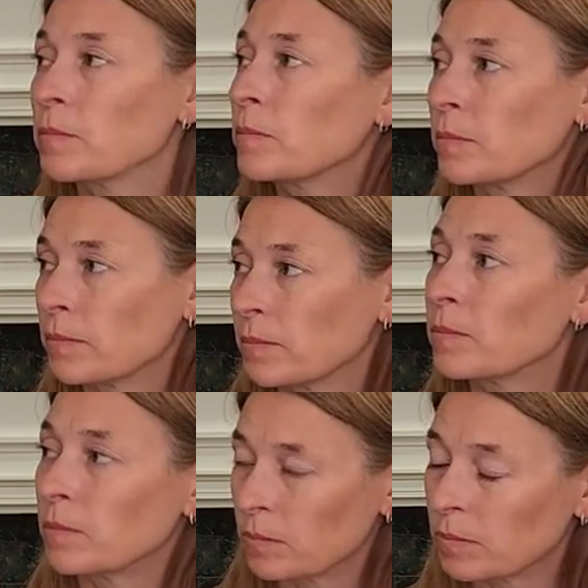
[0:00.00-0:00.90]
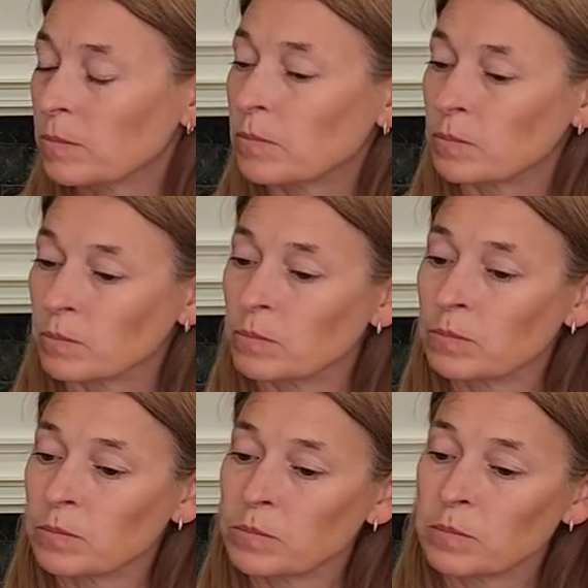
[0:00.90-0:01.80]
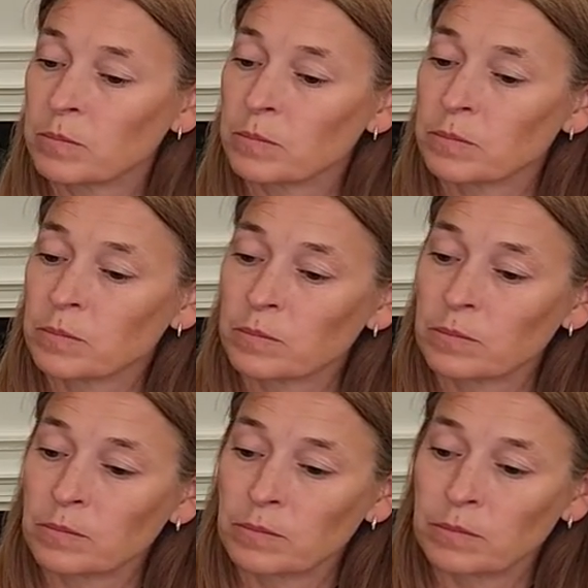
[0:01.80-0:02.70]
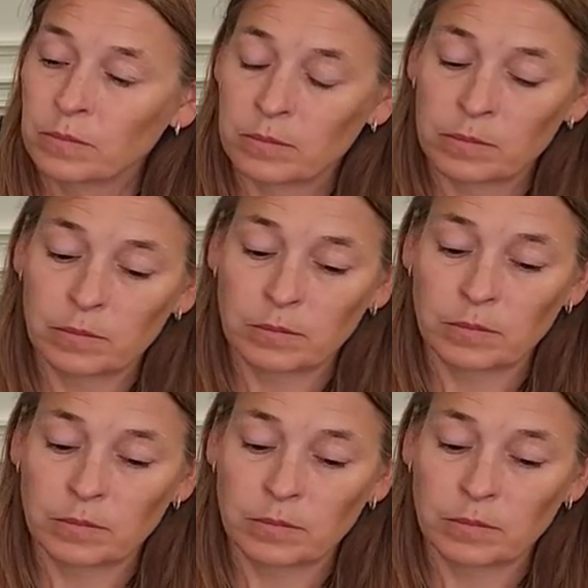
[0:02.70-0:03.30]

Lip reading: The person shown says nothing.